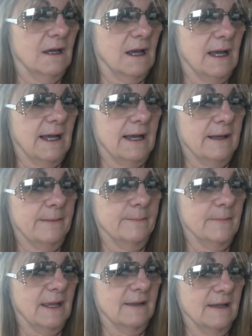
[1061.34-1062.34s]

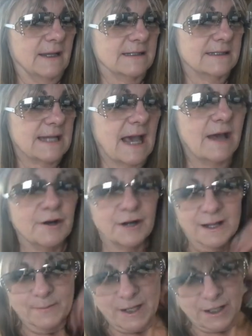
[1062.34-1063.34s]
And then
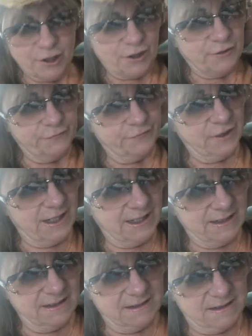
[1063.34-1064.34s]
Saturday, my
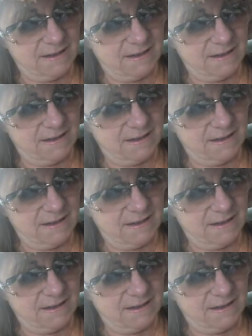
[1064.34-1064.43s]
girlfriend